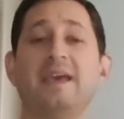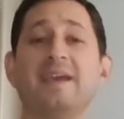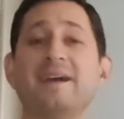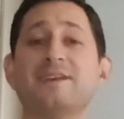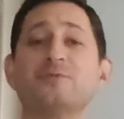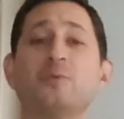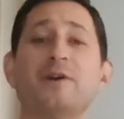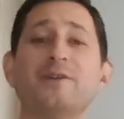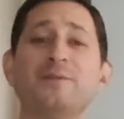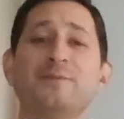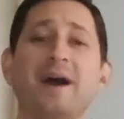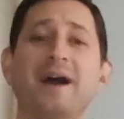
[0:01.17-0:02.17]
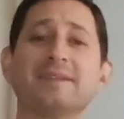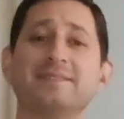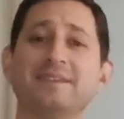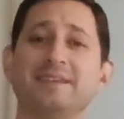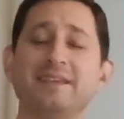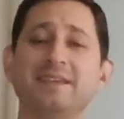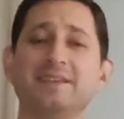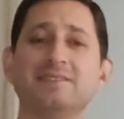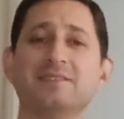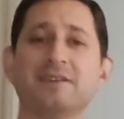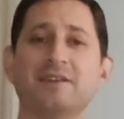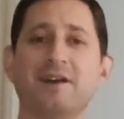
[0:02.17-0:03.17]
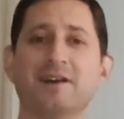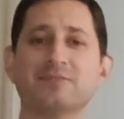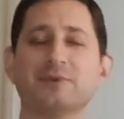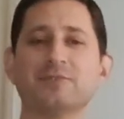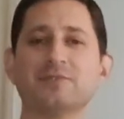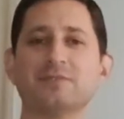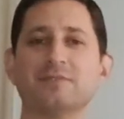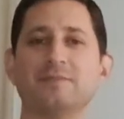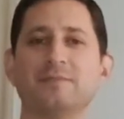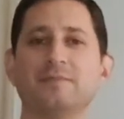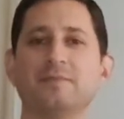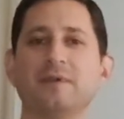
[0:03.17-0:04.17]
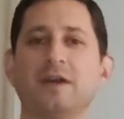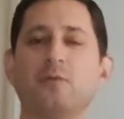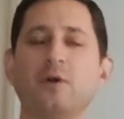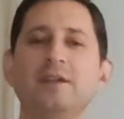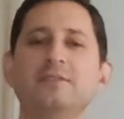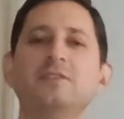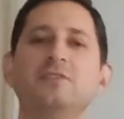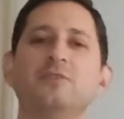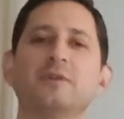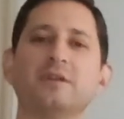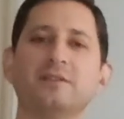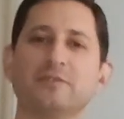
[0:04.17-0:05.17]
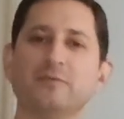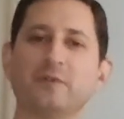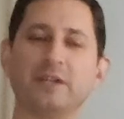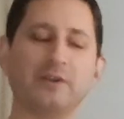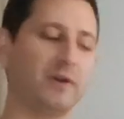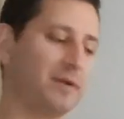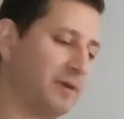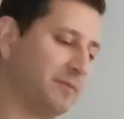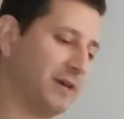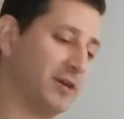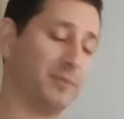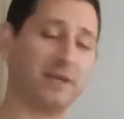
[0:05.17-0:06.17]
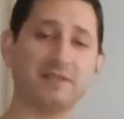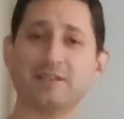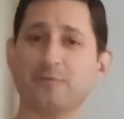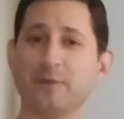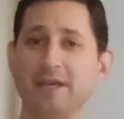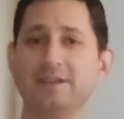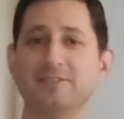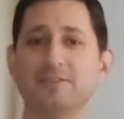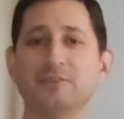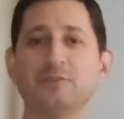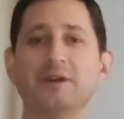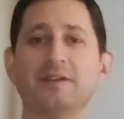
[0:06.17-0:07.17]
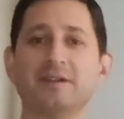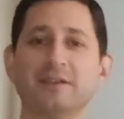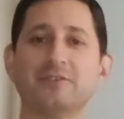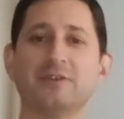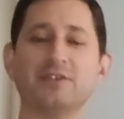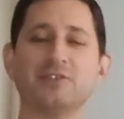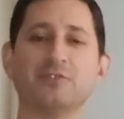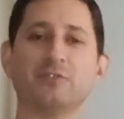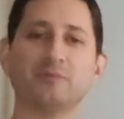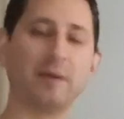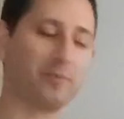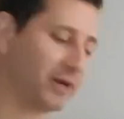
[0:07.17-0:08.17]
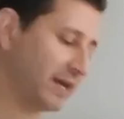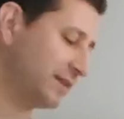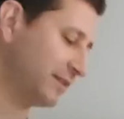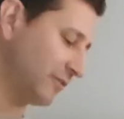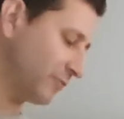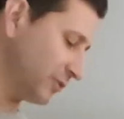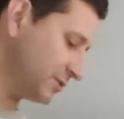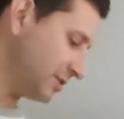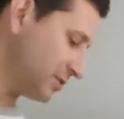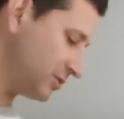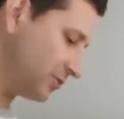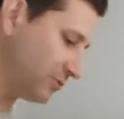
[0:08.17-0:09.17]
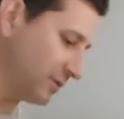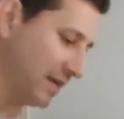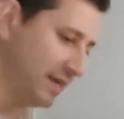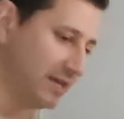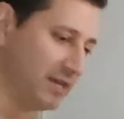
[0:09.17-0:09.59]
Hey guys, welcome back to Keys to the Cosmos. I wanted to do another little video on my mount because I ran into another issue. Remember I had that first issue